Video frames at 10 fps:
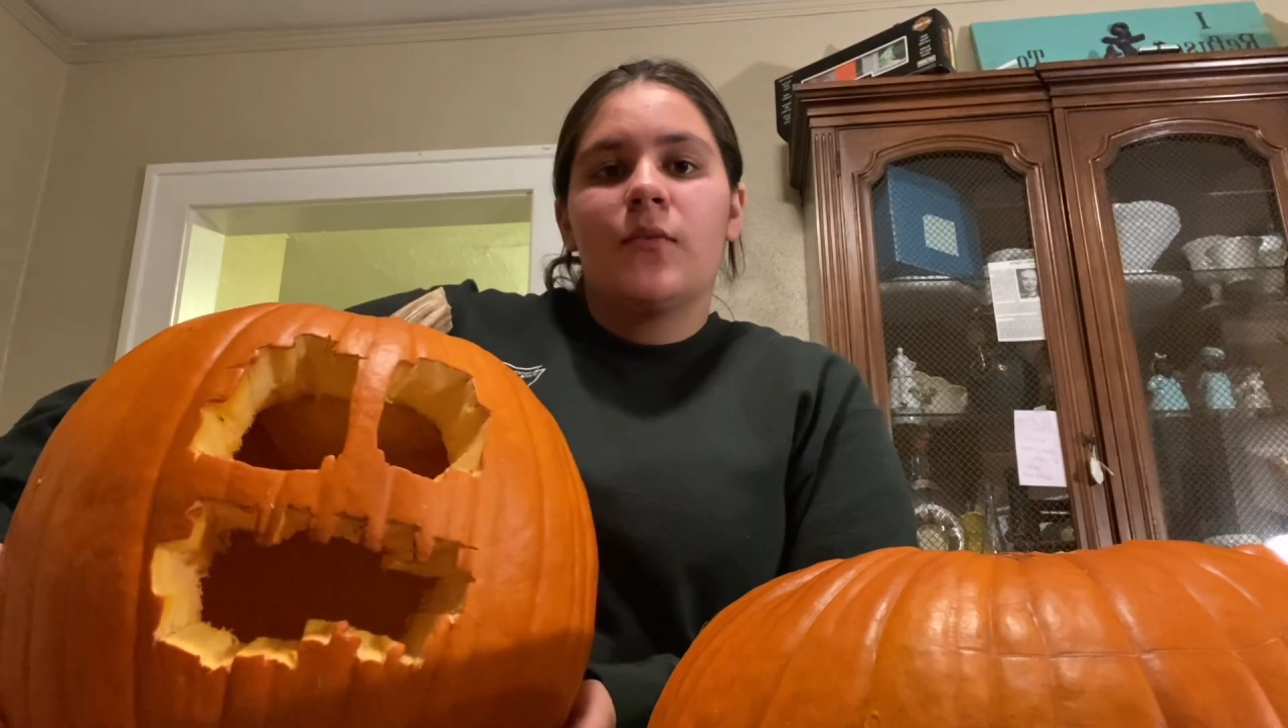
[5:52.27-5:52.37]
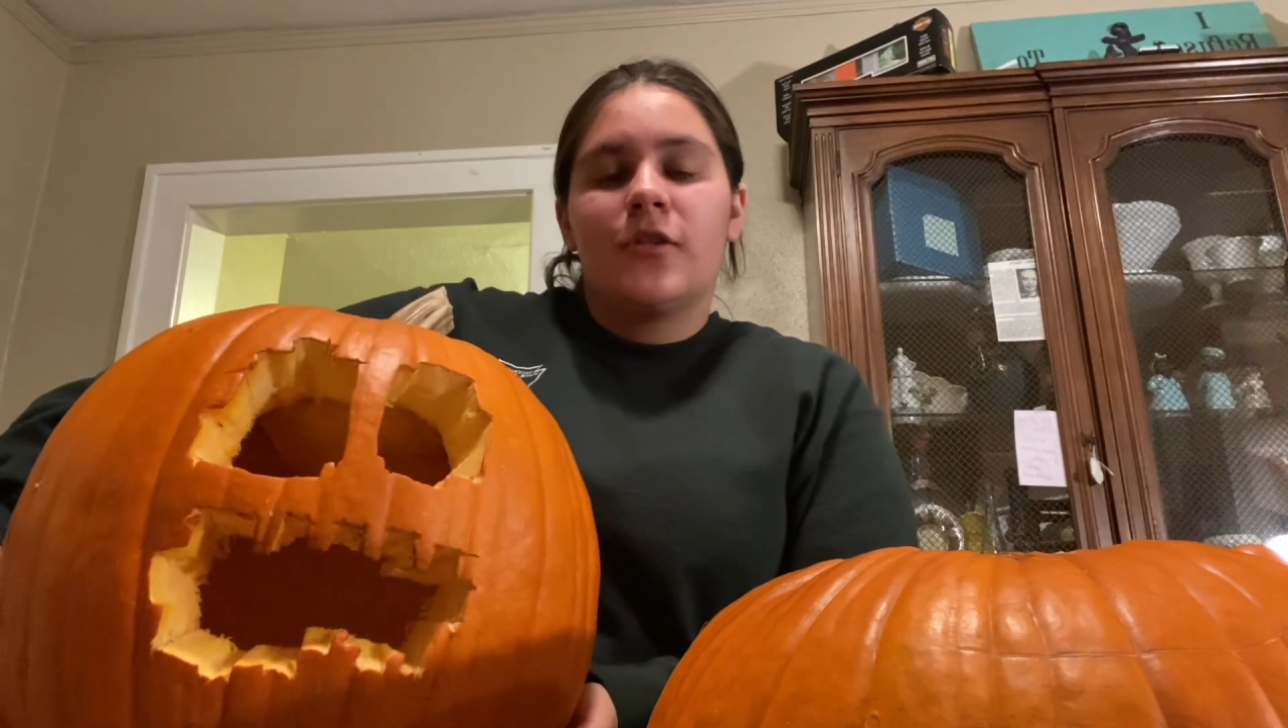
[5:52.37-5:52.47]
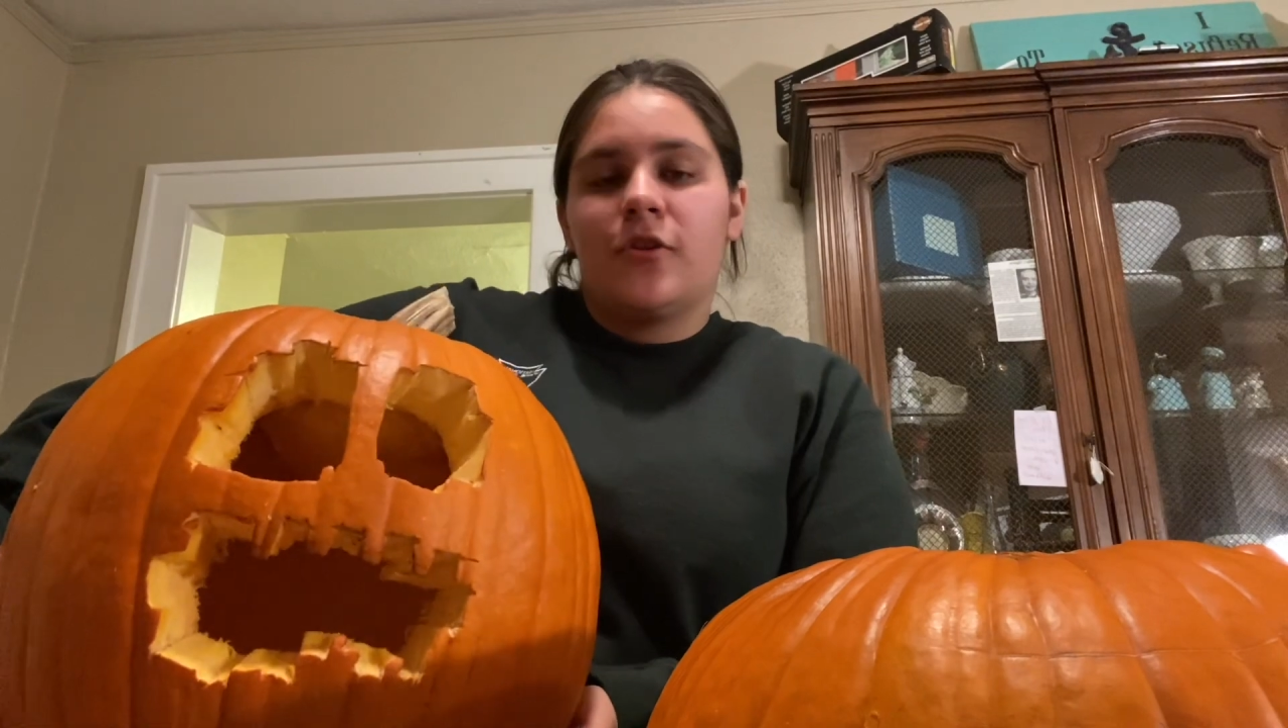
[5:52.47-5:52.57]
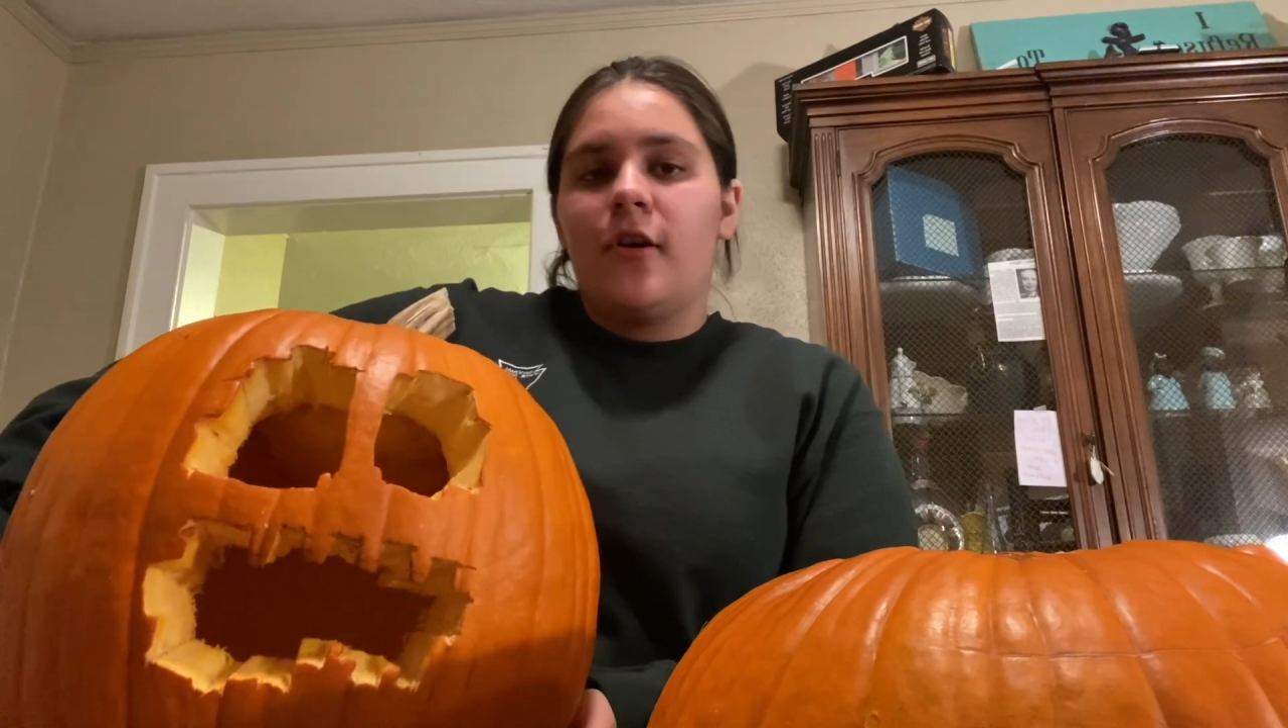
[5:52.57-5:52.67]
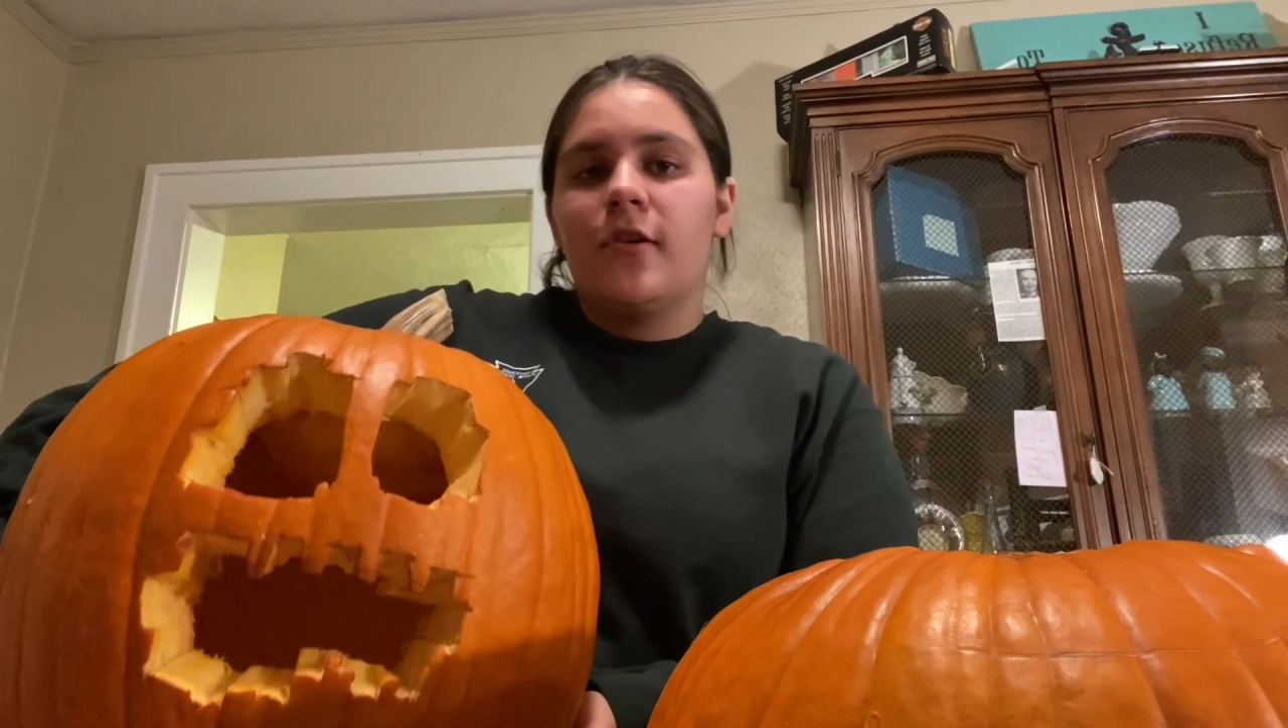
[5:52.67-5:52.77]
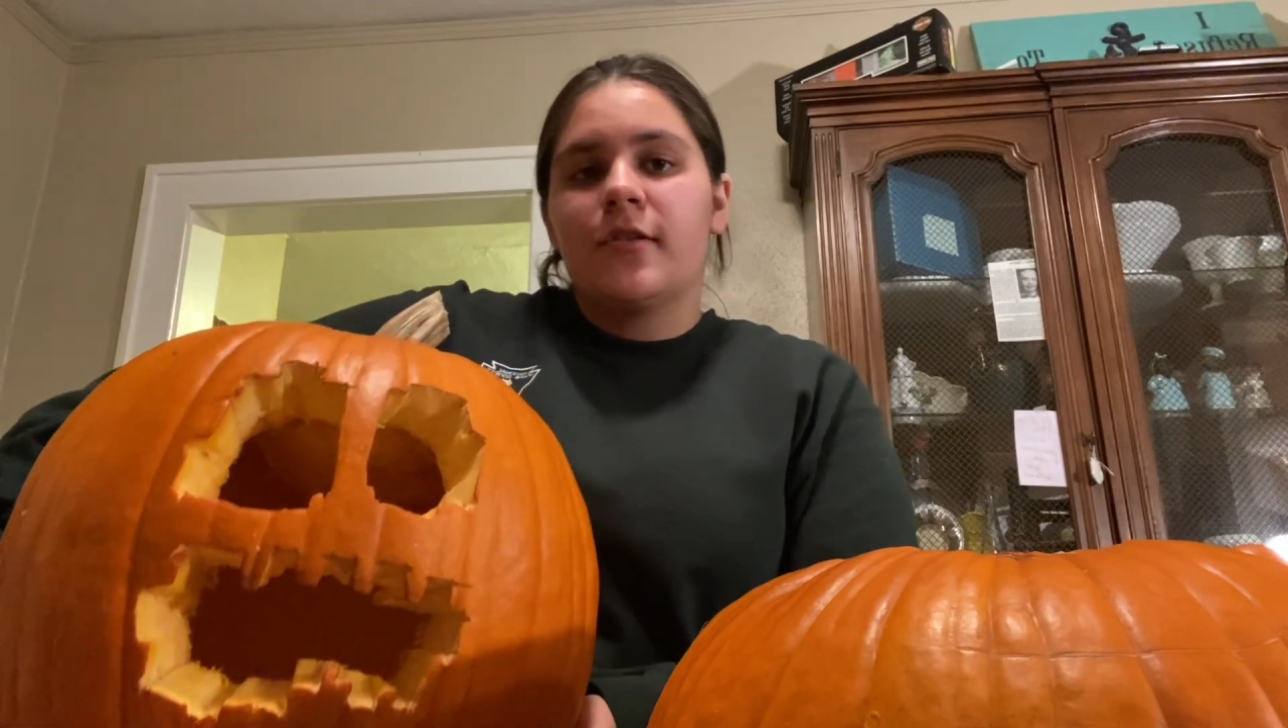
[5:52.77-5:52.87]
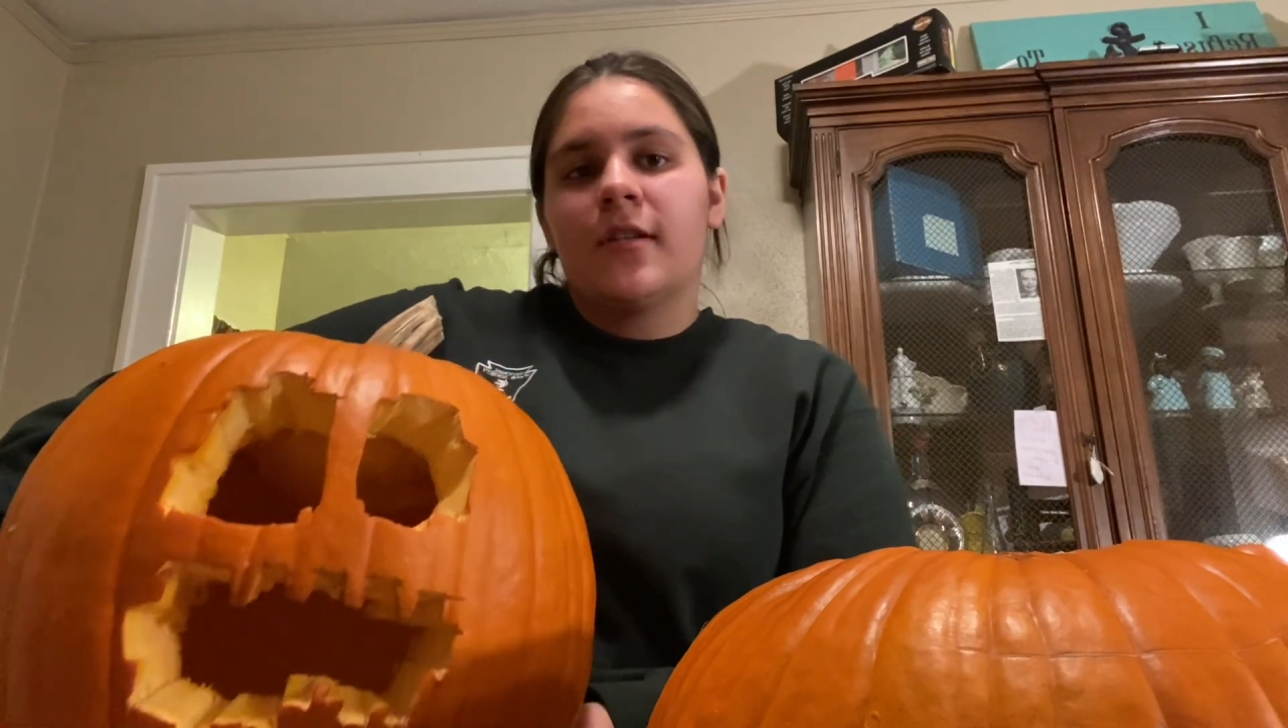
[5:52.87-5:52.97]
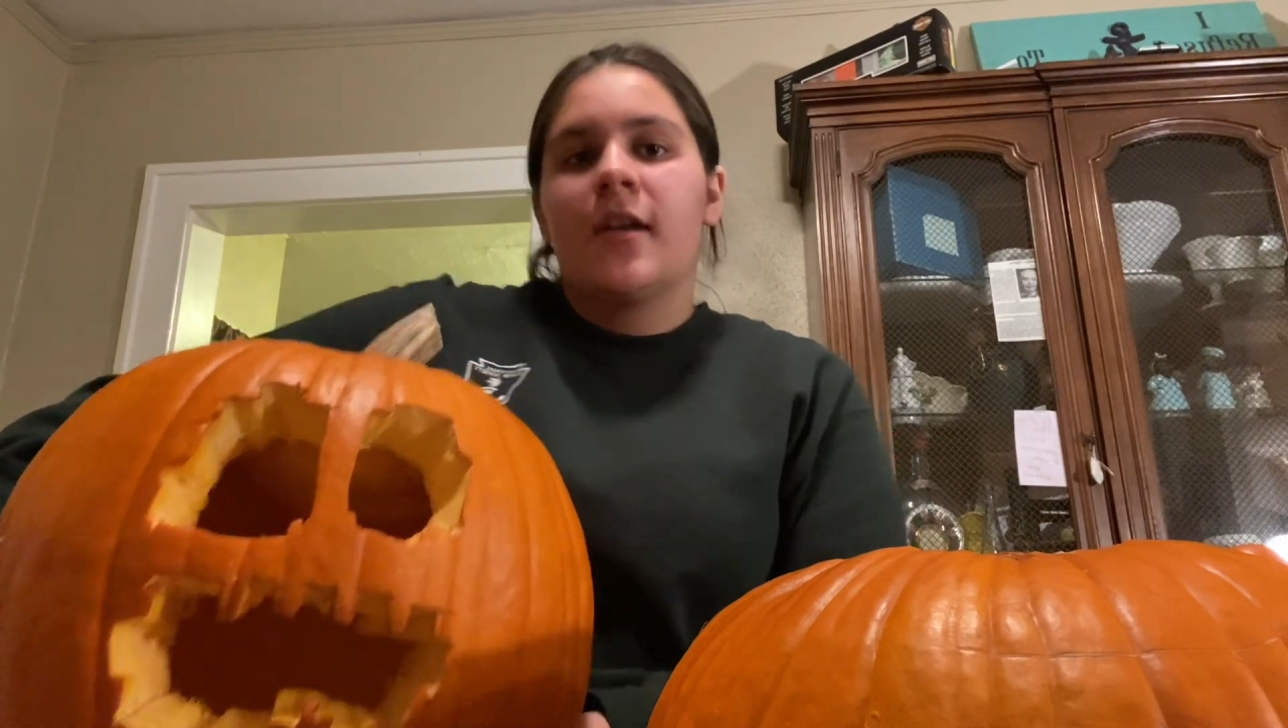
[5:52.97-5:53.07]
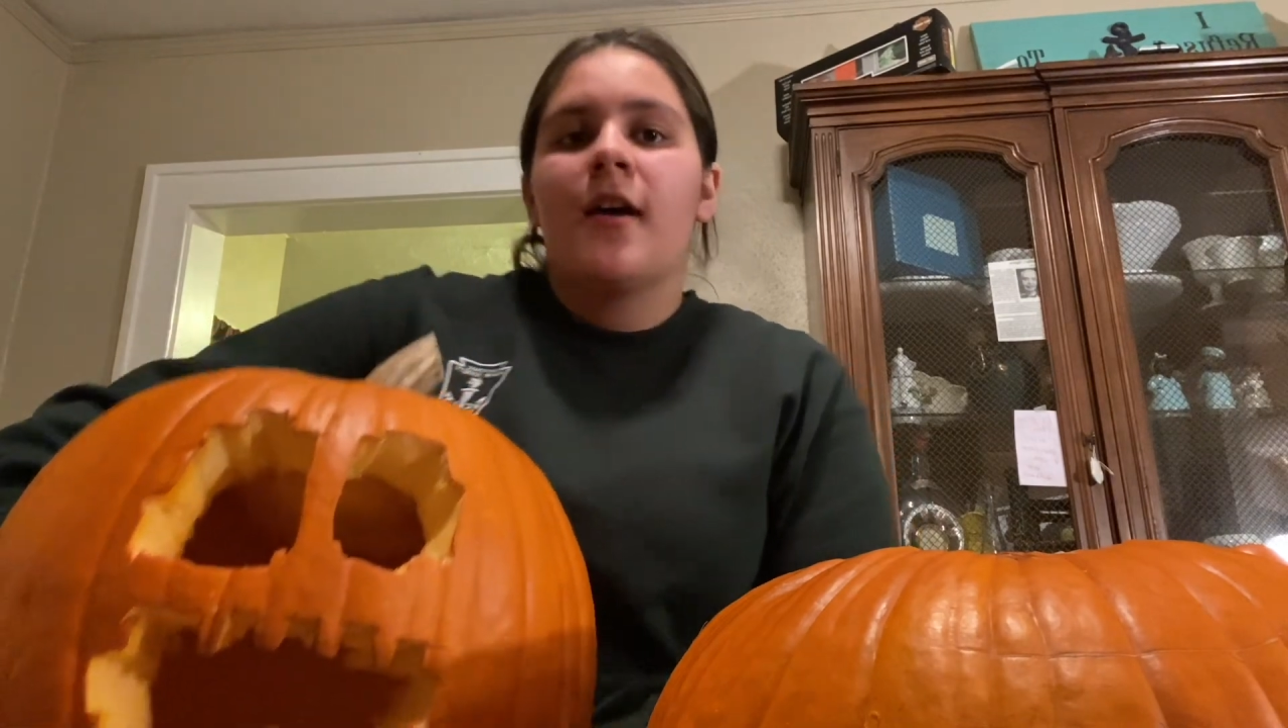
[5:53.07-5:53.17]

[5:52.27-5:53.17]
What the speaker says: result